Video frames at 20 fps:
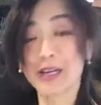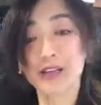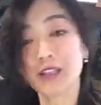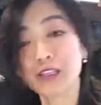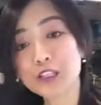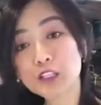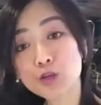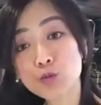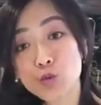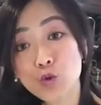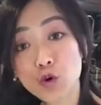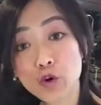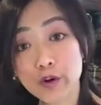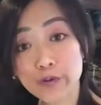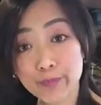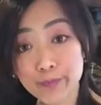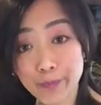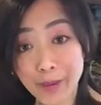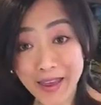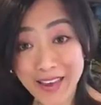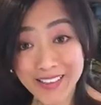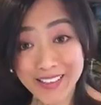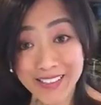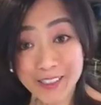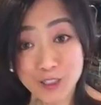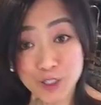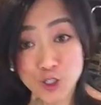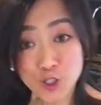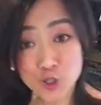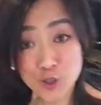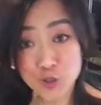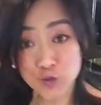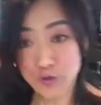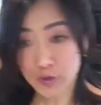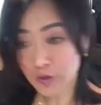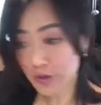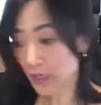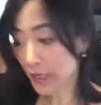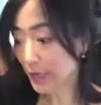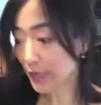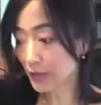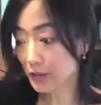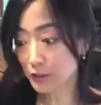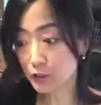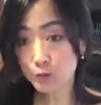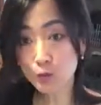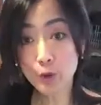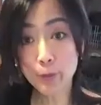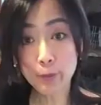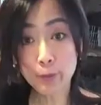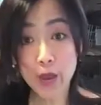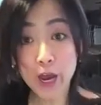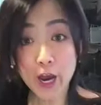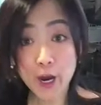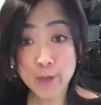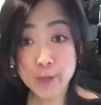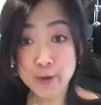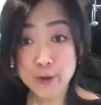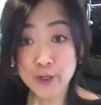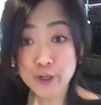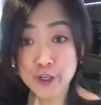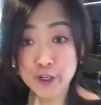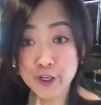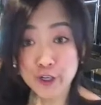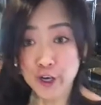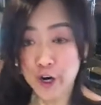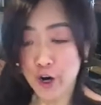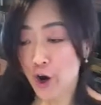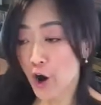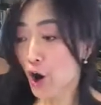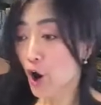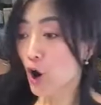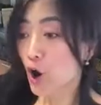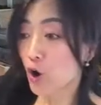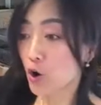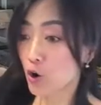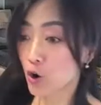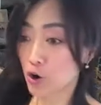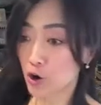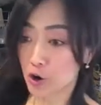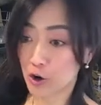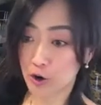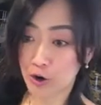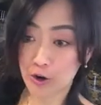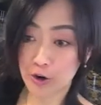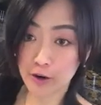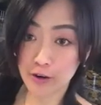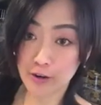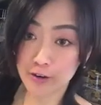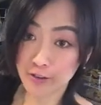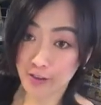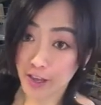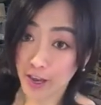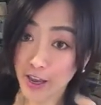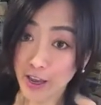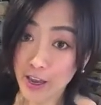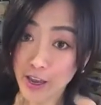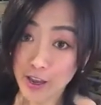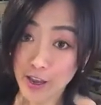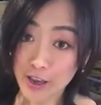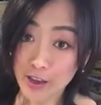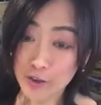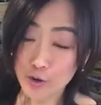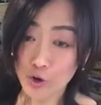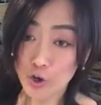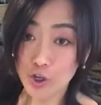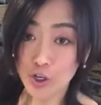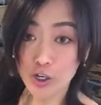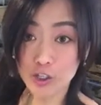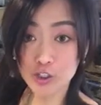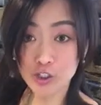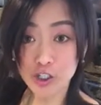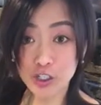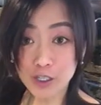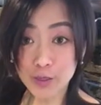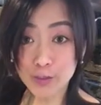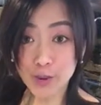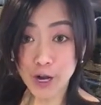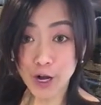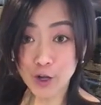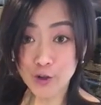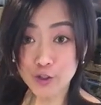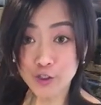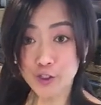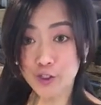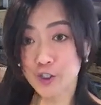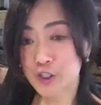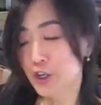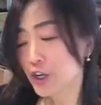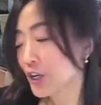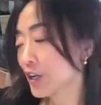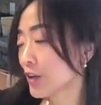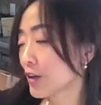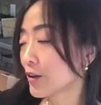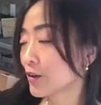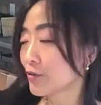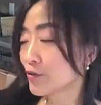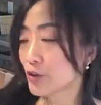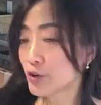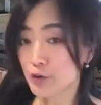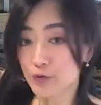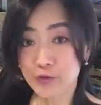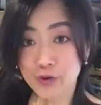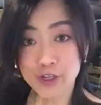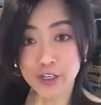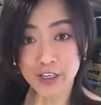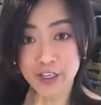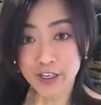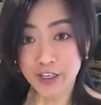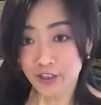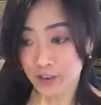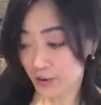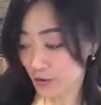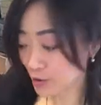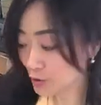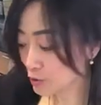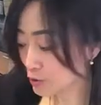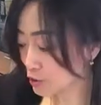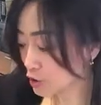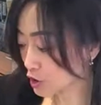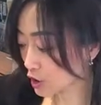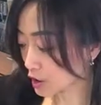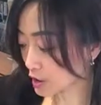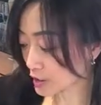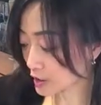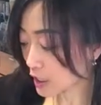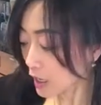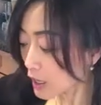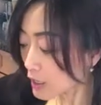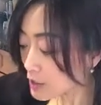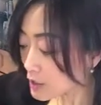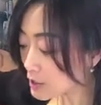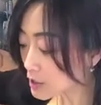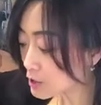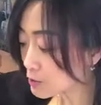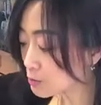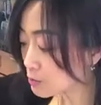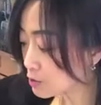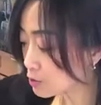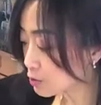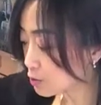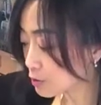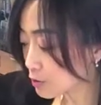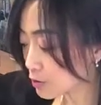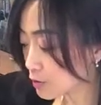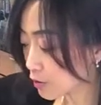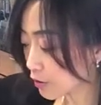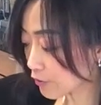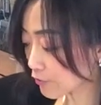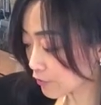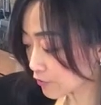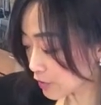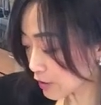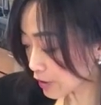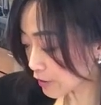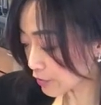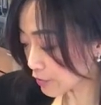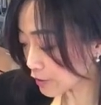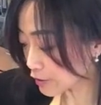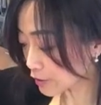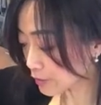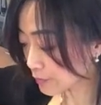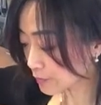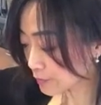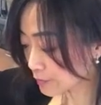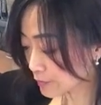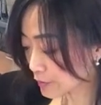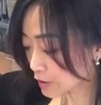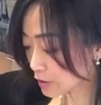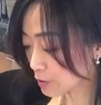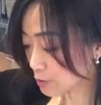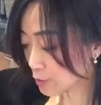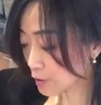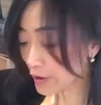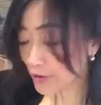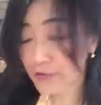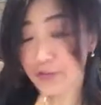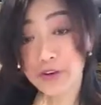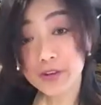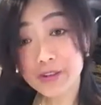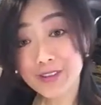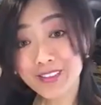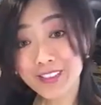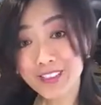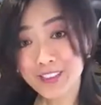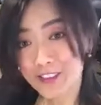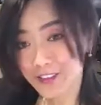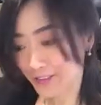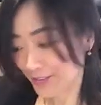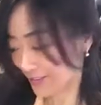a little more basil, if you like a little more pepper or cayenne or chili powder, feel free to just custom to your flavor preference.